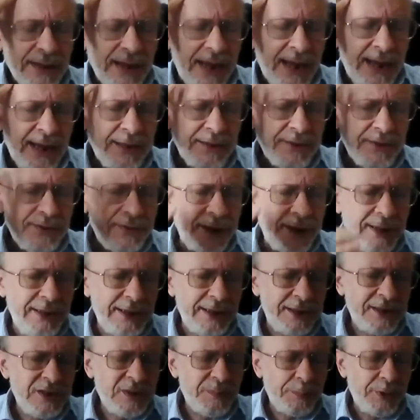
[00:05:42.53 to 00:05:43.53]
and
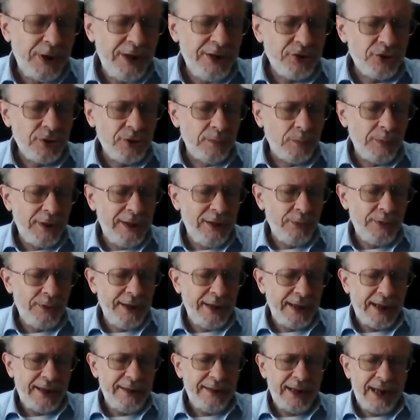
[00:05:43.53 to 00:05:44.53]
the expression we're
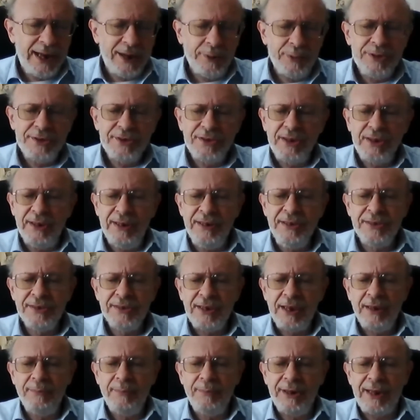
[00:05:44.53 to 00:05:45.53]
looking at now is de'issei